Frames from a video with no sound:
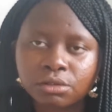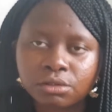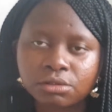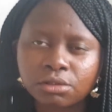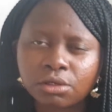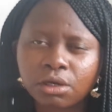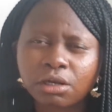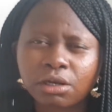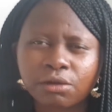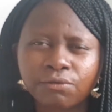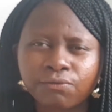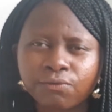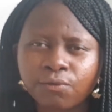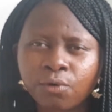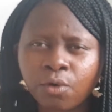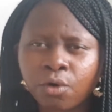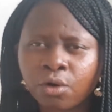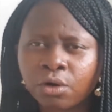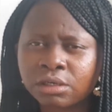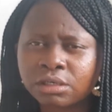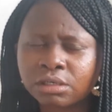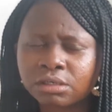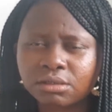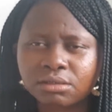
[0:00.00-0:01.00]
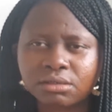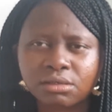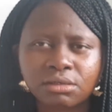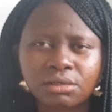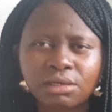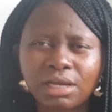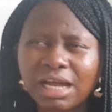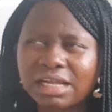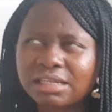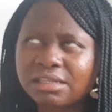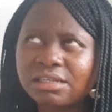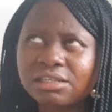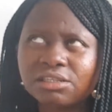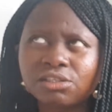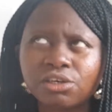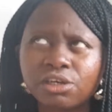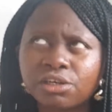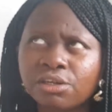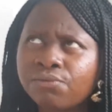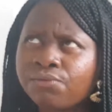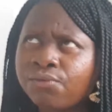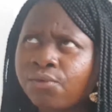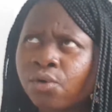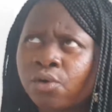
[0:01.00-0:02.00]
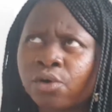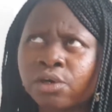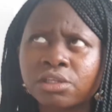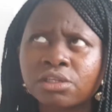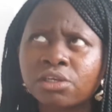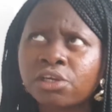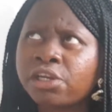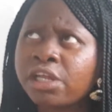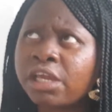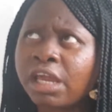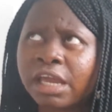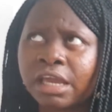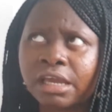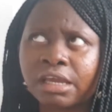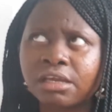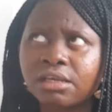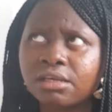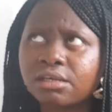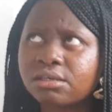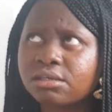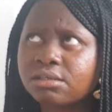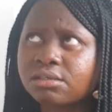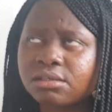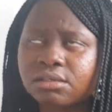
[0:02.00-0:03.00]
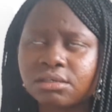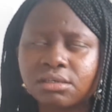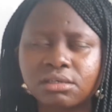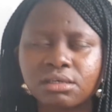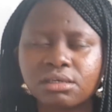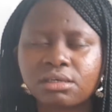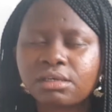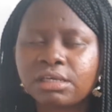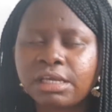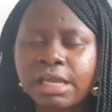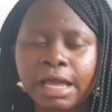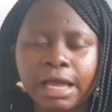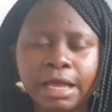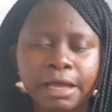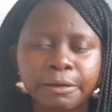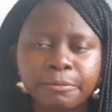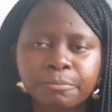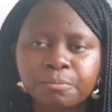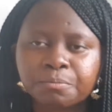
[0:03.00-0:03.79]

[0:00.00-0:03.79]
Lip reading: 34, I think 34, 38. Yeah.